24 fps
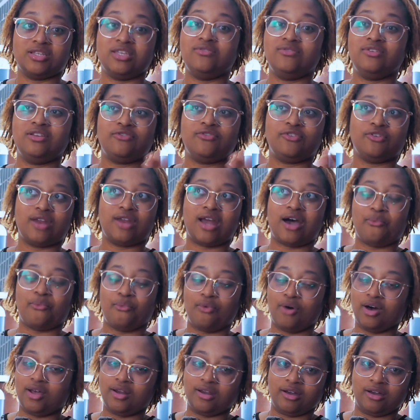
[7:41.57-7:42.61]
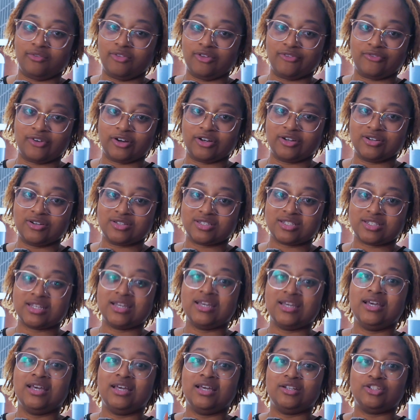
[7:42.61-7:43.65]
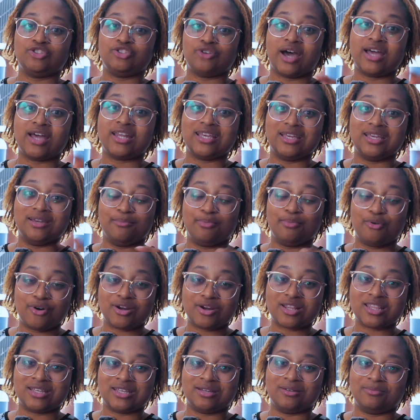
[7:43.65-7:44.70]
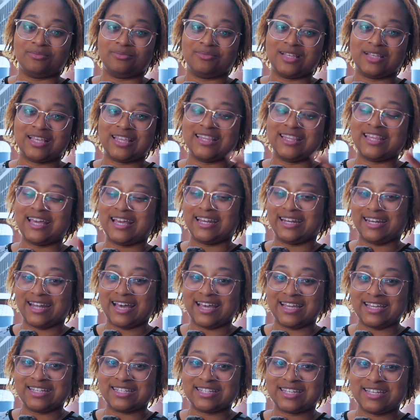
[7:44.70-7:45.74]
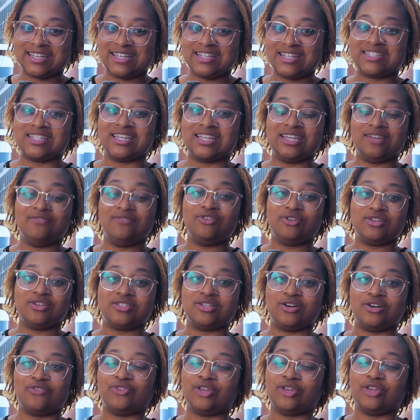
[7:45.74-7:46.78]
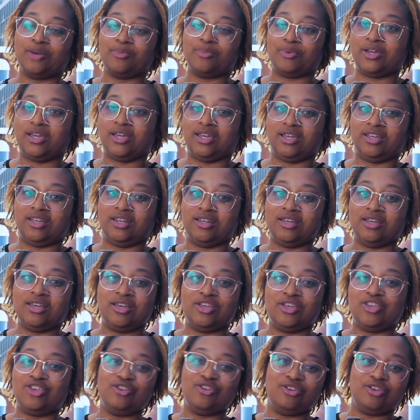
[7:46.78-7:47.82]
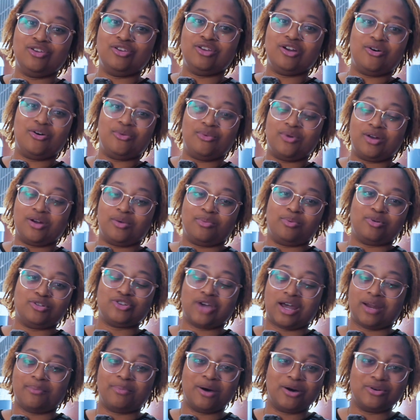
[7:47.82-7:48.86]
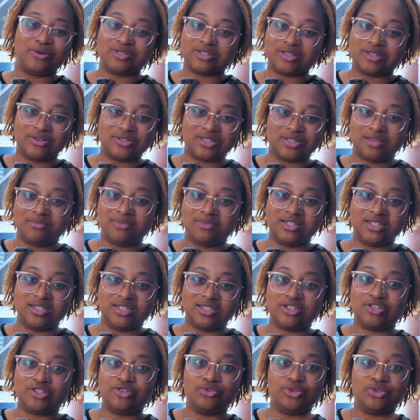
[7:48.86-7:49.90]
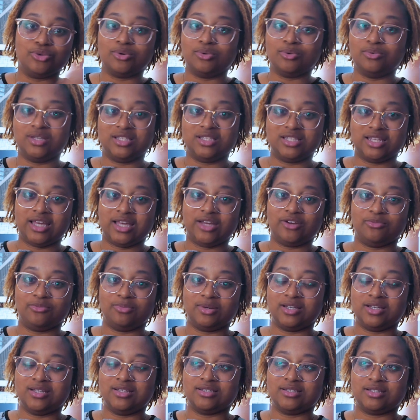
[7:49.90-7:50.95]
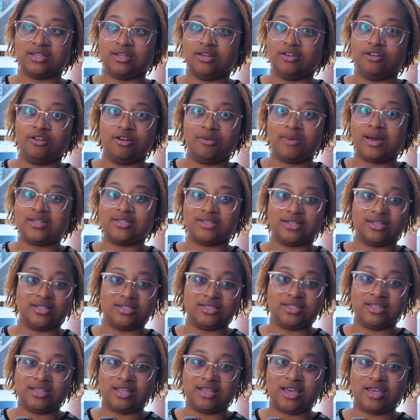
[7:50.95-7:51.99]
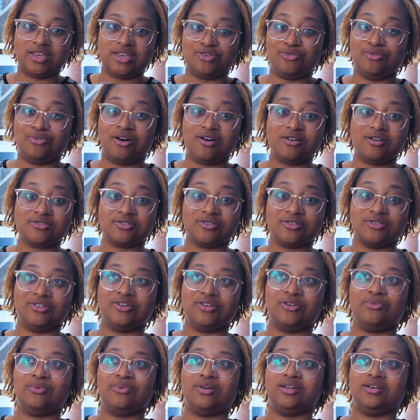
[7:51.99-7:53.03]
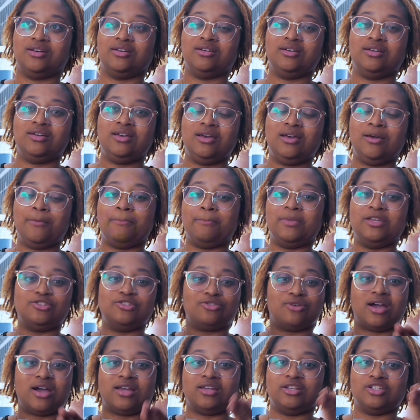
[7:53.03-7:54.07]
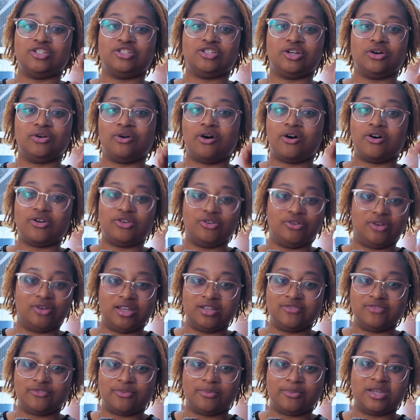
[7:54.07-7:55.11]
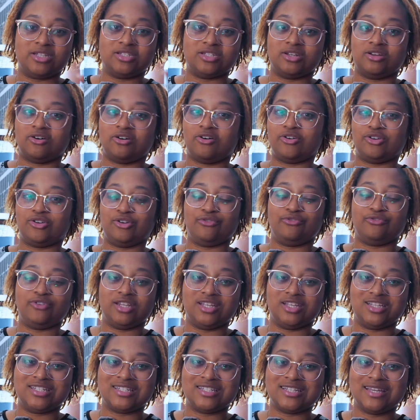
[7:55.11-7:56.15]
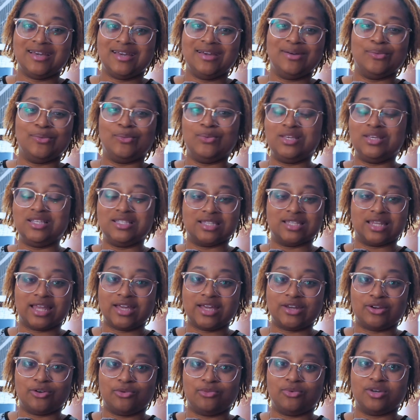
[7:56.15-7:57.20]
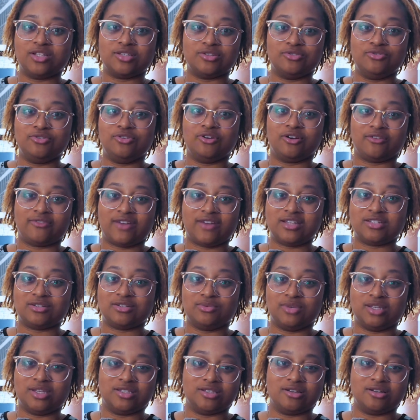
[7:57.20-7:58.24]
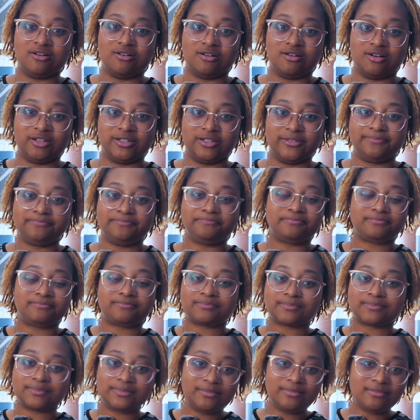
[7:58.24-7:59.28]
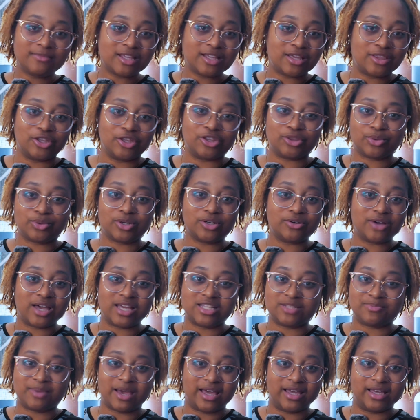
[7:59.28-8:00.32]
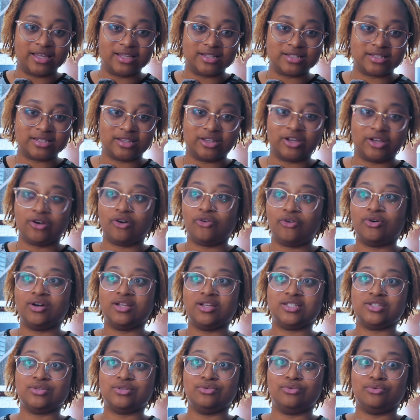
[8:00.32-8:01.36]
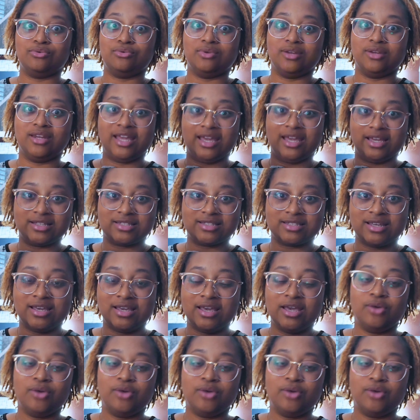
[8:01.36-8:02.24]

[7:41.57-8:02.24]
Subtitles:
Even if you're not one of the first, try to import them that night to give yourself the upper hand. You don't want to try to post those images 2-3 weeks later because nobody's going to see that. And you also don't want to be trying to show all your information, all your footage weeks later once New York Fashion Week is gone. The thrill has passed. They're on to next.